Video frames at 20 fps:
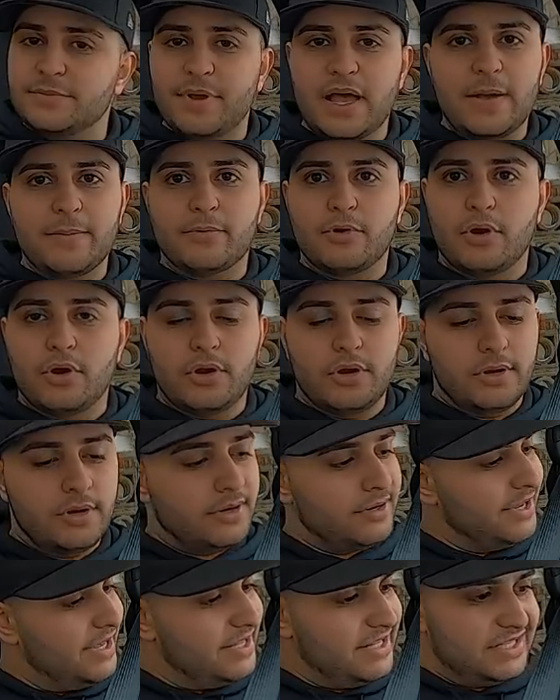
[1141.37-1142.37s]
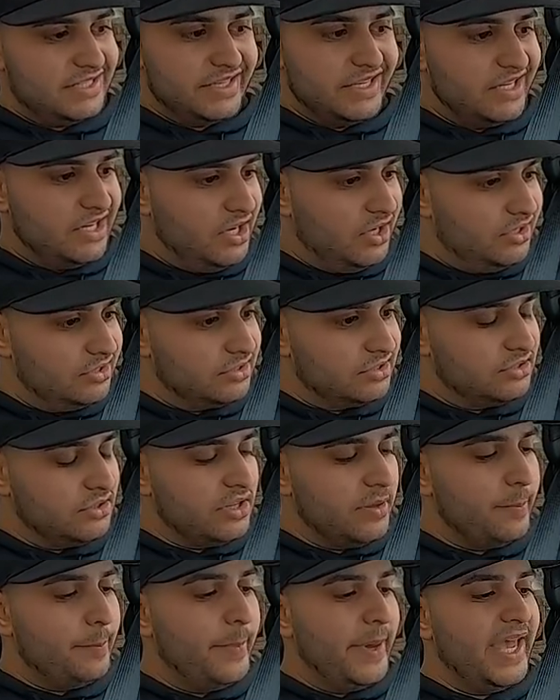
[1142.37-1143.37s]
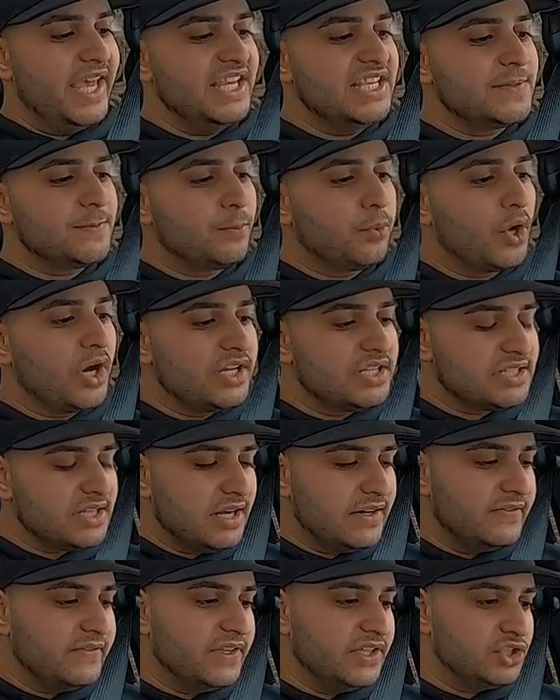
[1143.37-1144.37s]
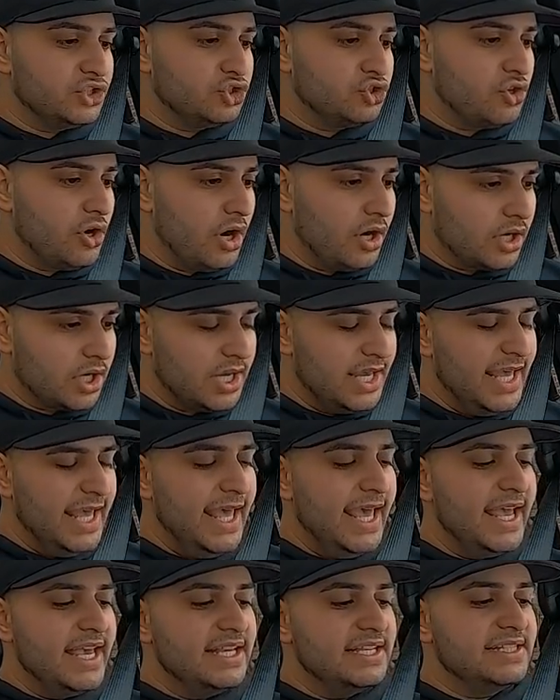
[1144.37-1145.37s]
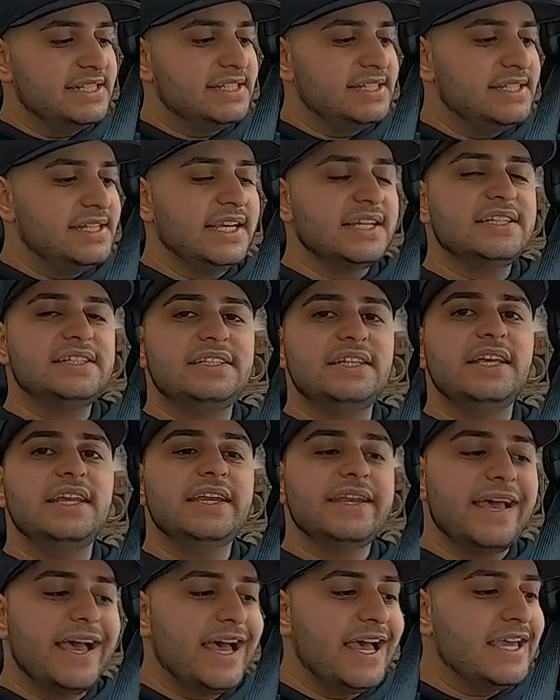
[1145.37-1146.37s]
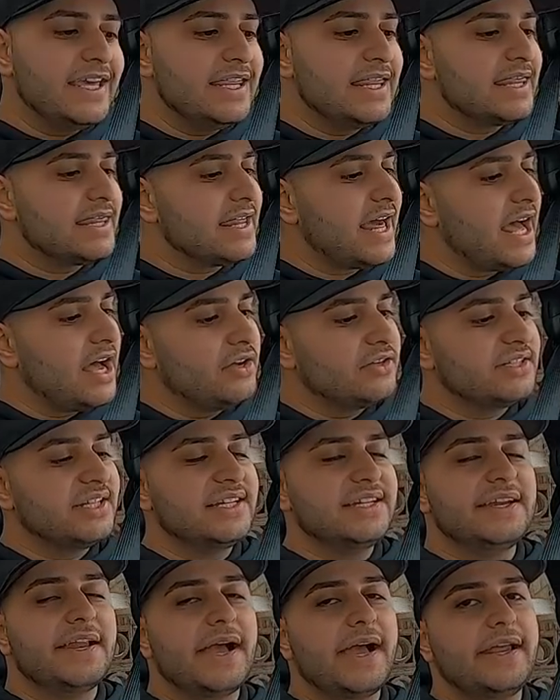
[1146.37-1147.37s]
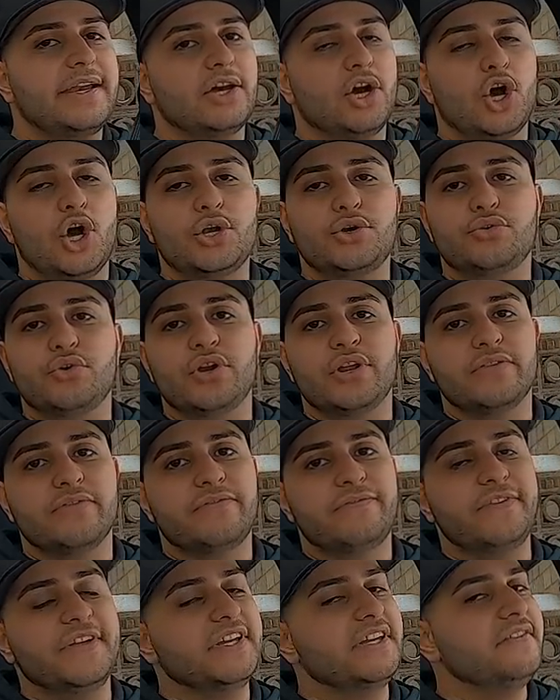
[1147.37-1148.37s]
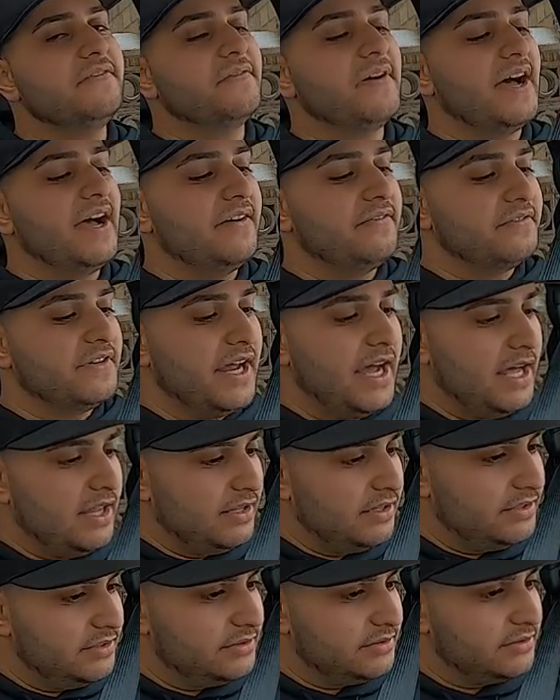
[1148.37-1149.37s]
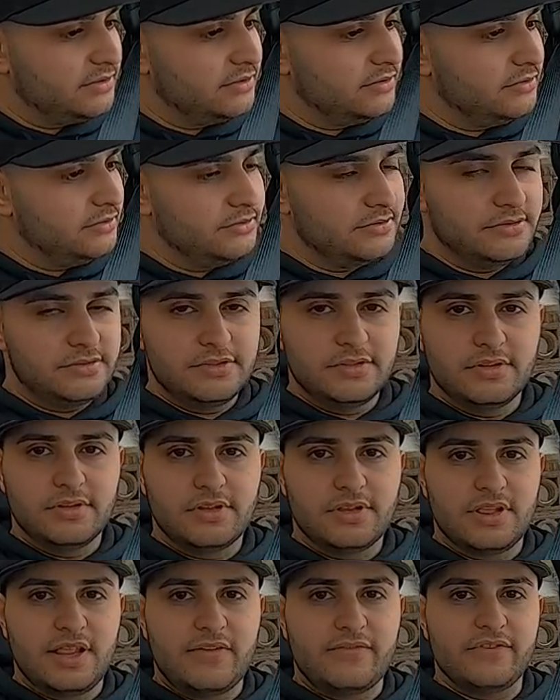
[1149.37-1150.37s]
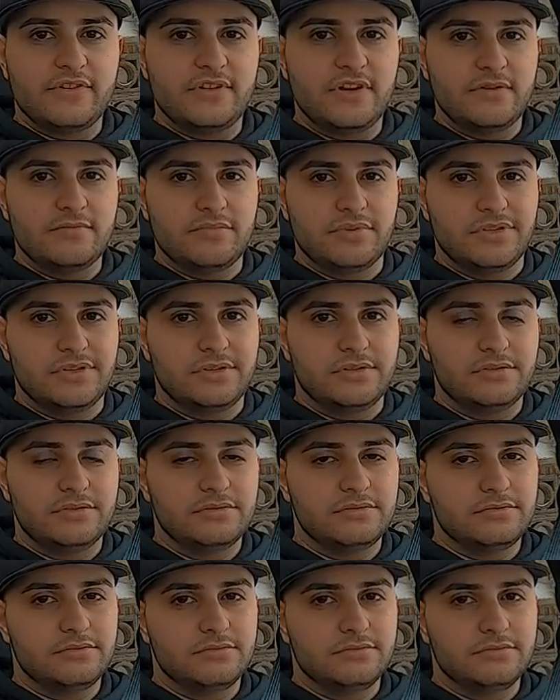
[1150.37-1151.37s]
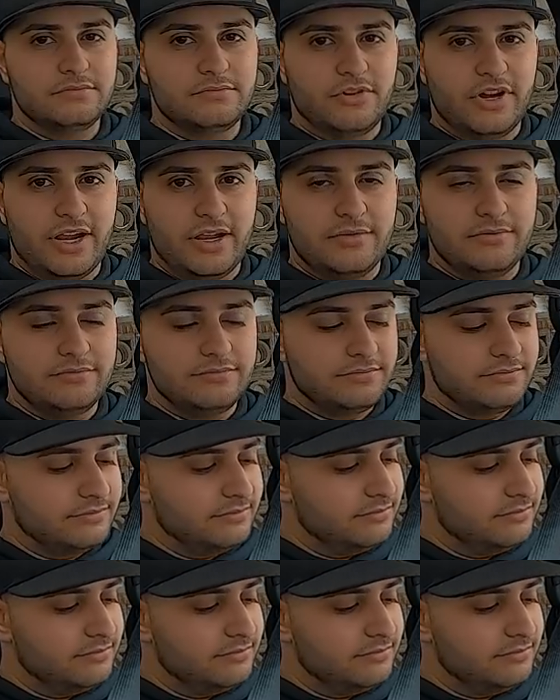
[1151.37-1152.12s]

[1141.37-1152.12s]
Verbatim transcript: some popcorn and let's get going. So the base price of this truck is $69,955. Clever number, Ram.